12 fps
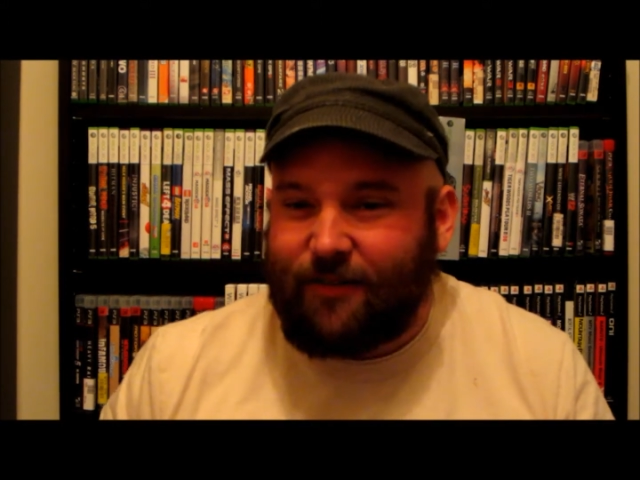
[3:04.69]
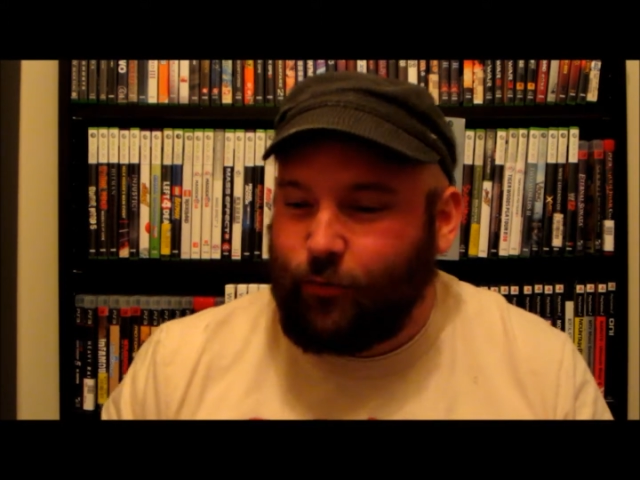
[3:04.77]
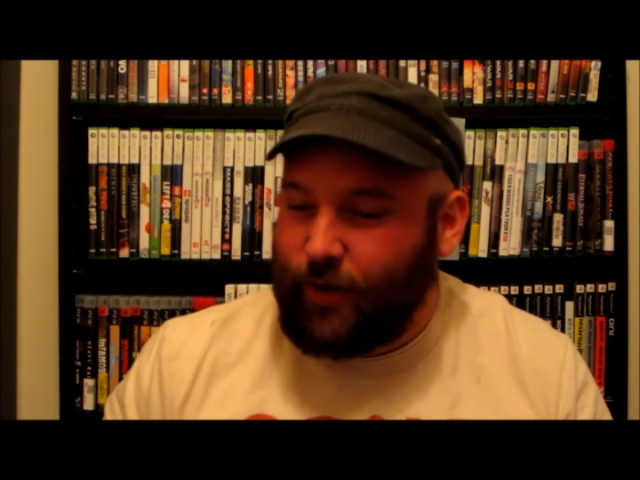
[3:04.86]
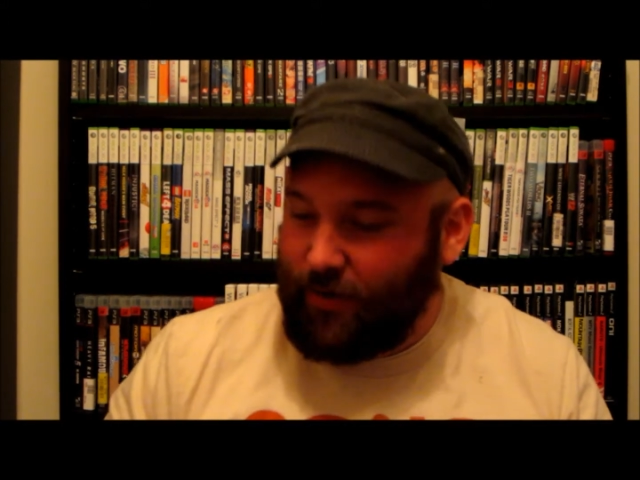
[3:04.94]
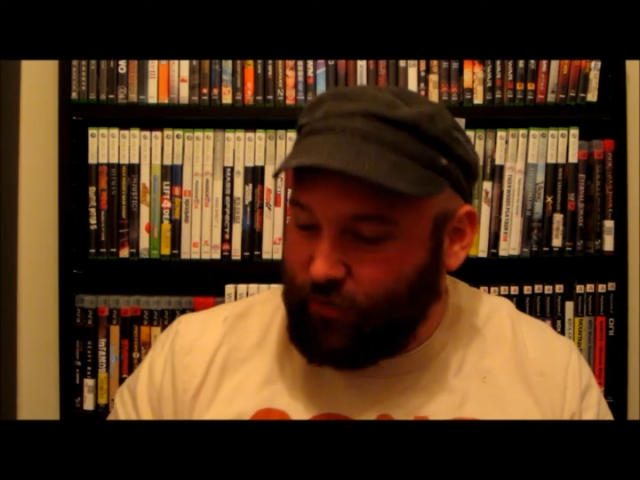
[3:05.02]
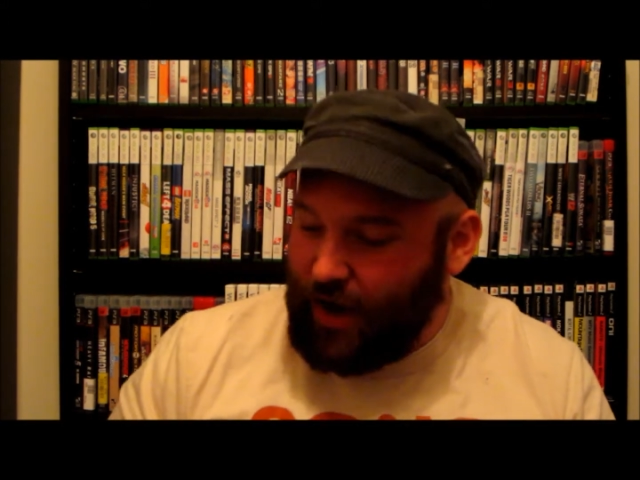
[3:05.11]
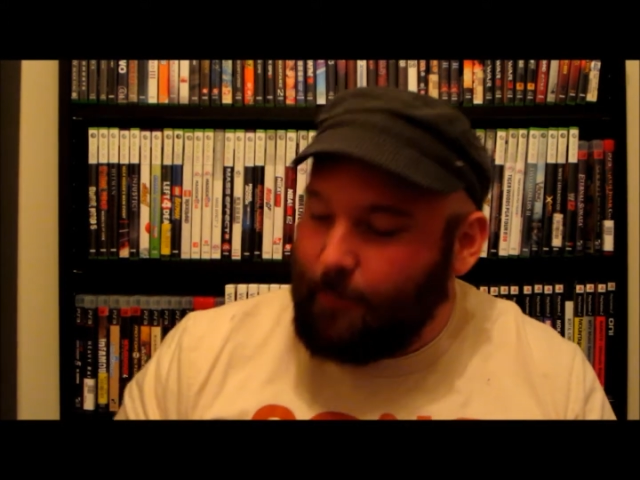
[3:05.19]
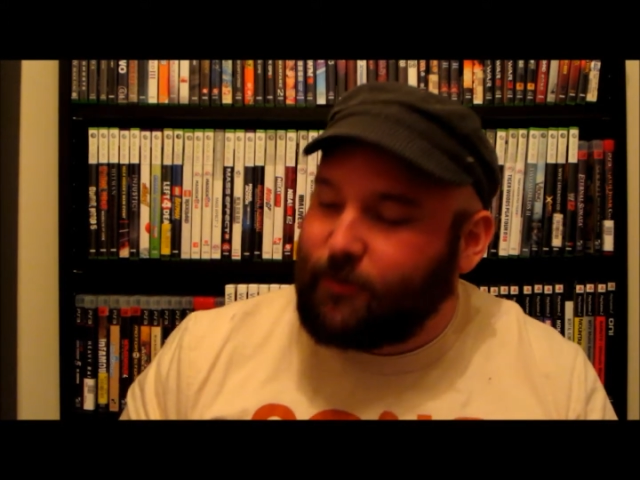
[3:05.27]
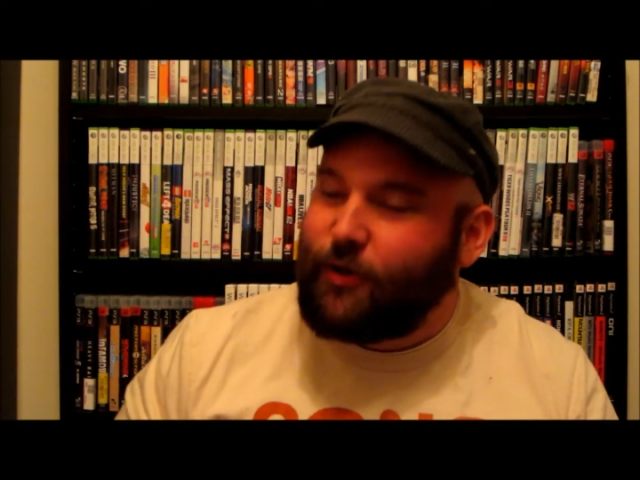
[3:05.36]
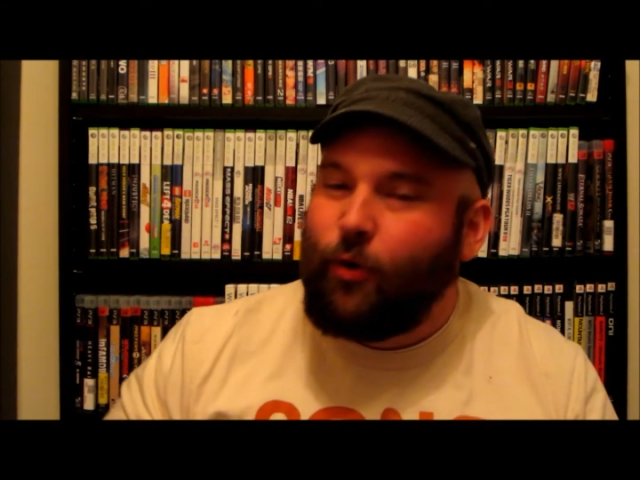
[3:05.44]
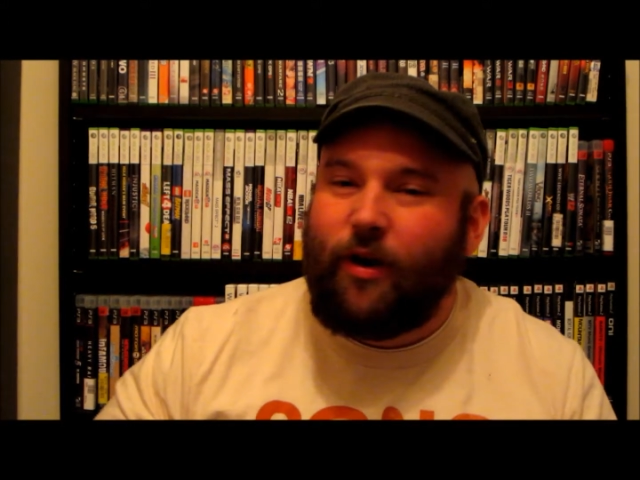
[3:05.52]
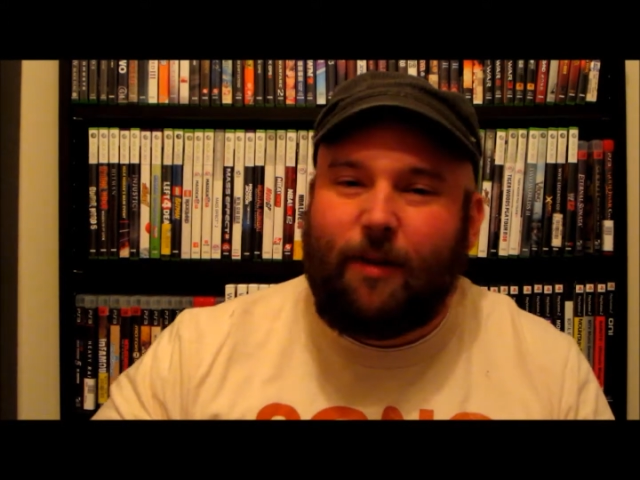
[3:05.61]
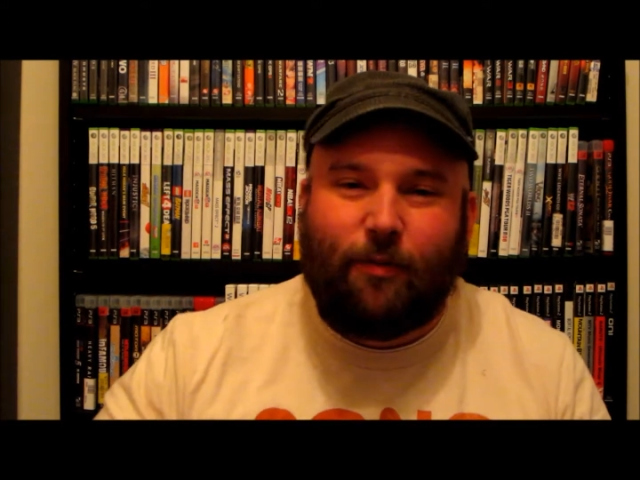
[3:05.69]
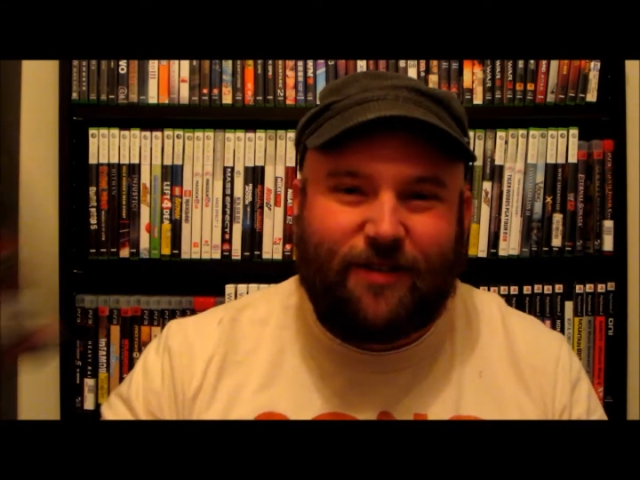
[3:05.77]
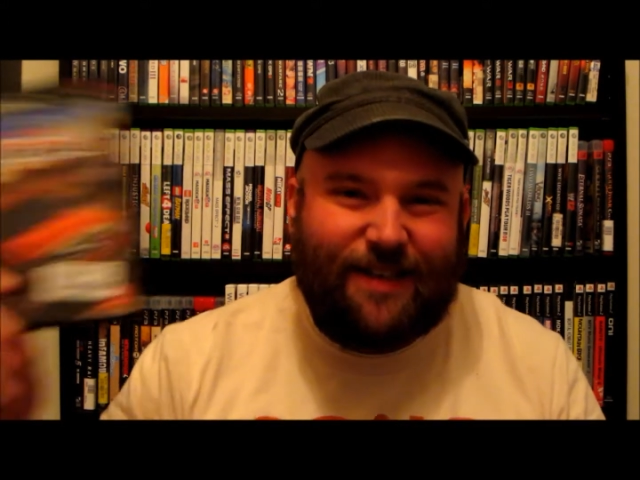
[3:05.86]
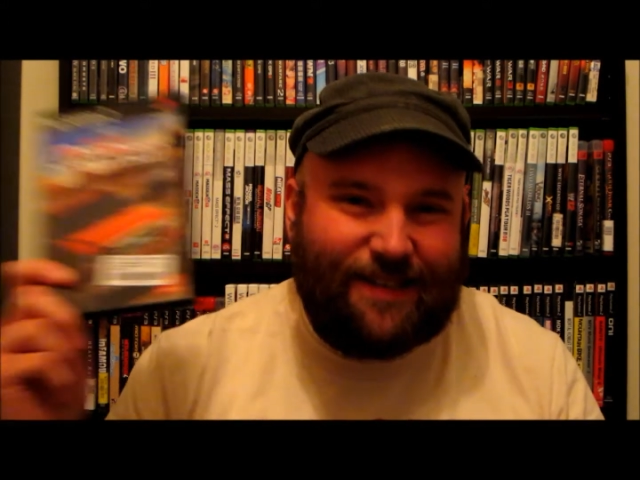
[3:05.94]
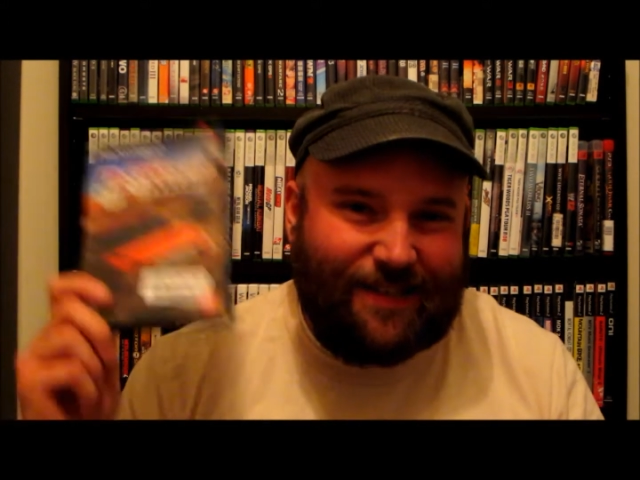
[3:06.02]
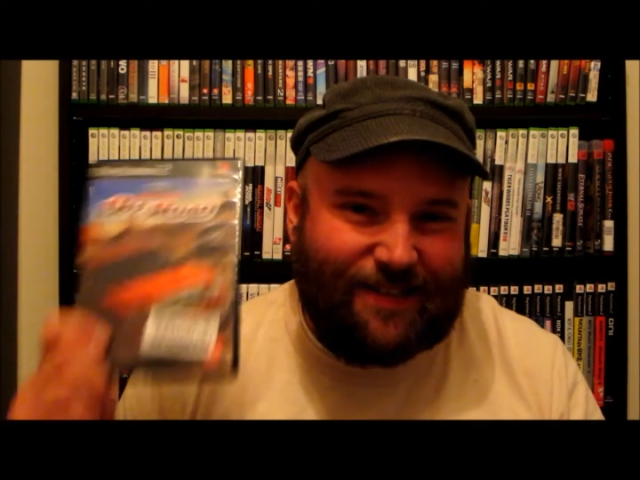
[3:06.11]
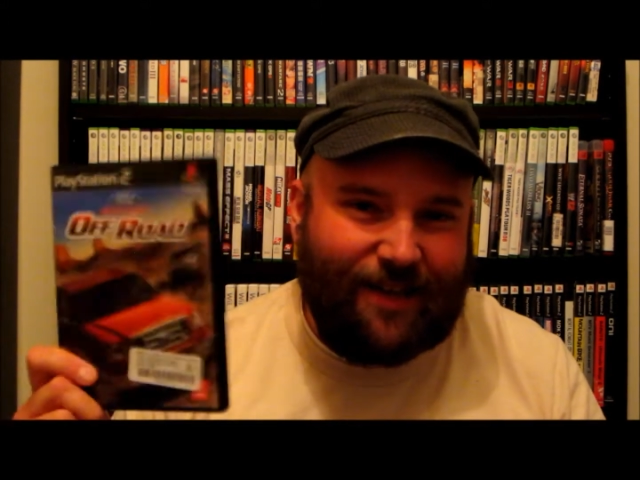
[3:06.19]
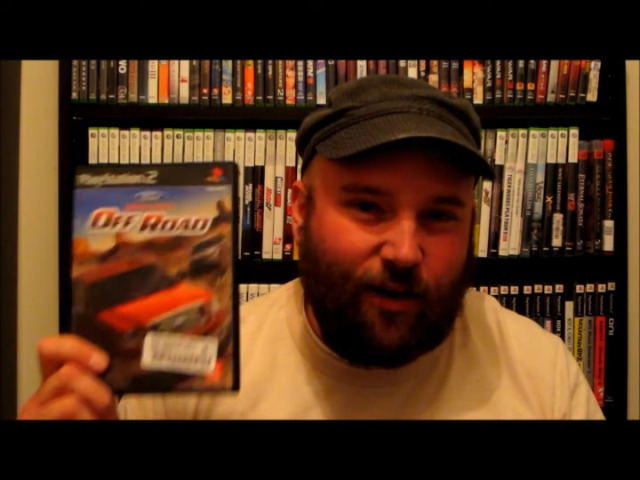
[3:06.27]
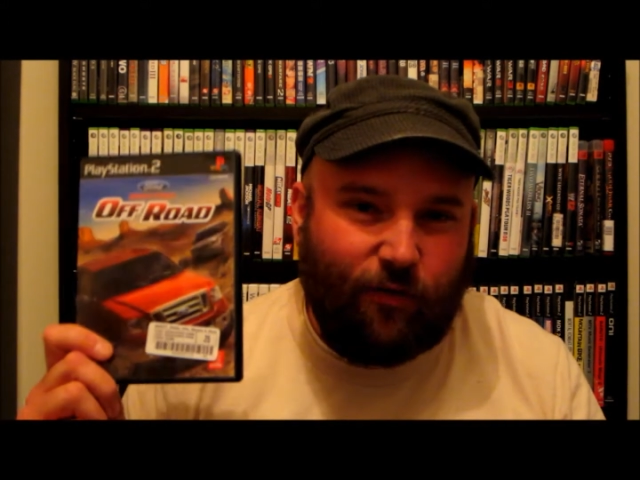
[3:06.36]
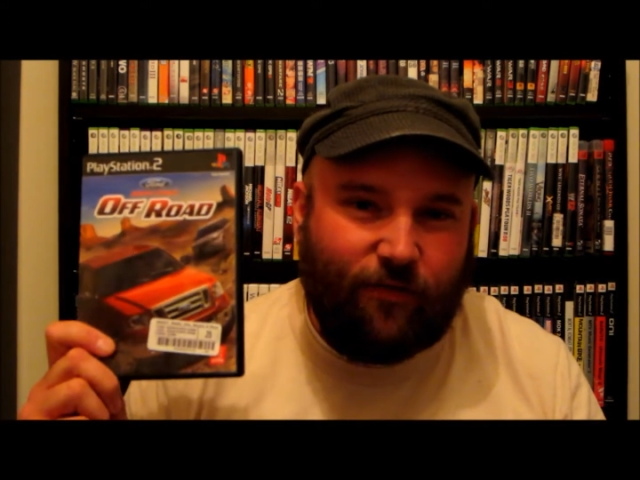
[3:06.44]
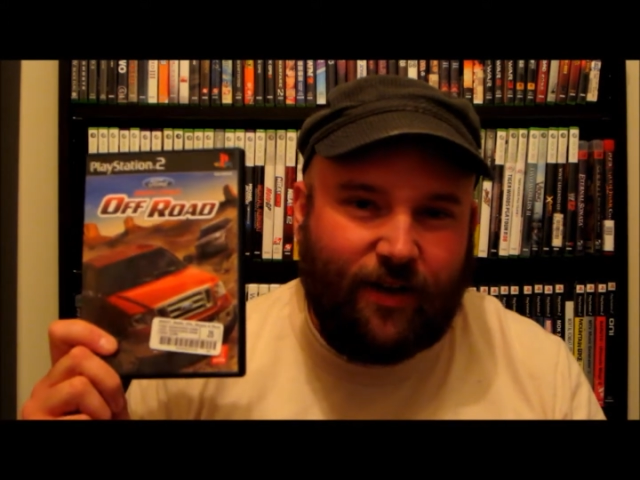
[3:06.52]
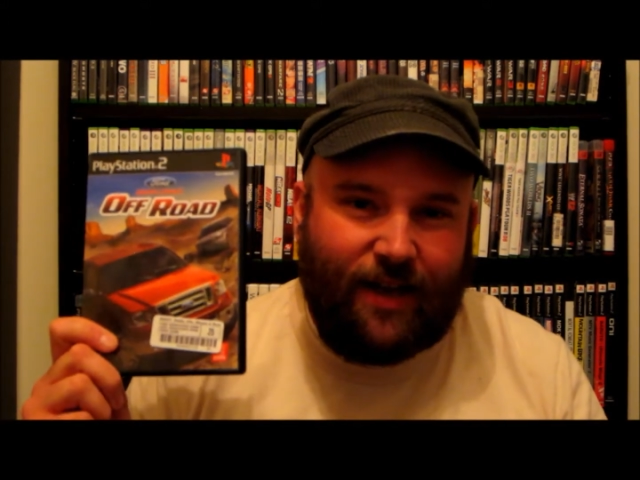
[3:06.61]
So whenever an opportunity presents
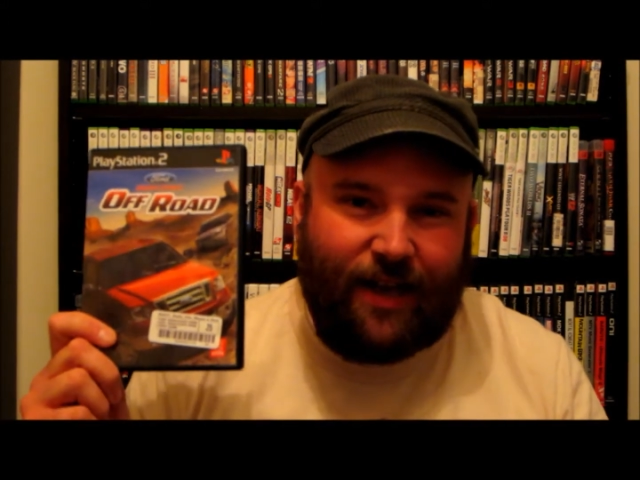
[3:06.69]
itself,